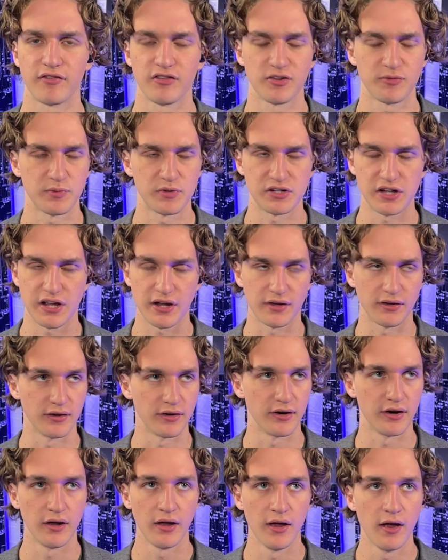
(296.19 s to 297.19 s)
this
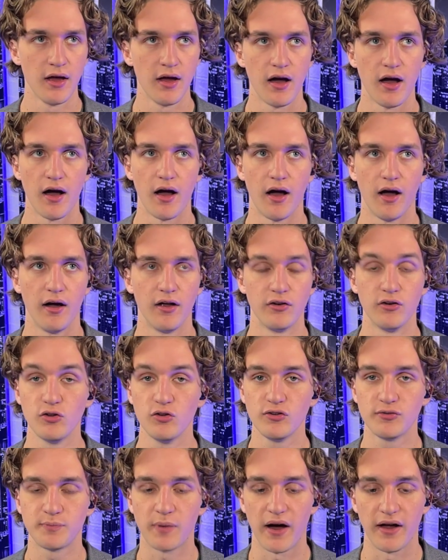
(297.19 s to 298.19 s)
particular uh,
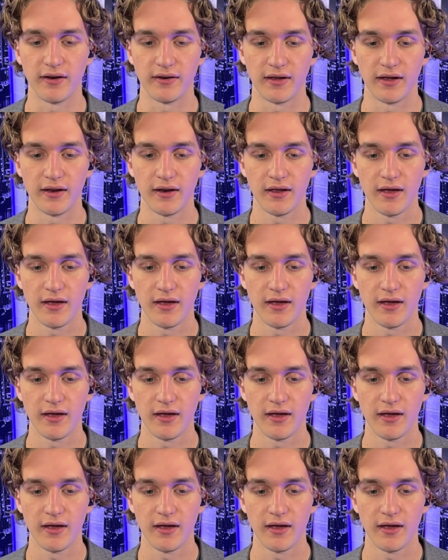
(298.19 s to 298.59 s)
news pundit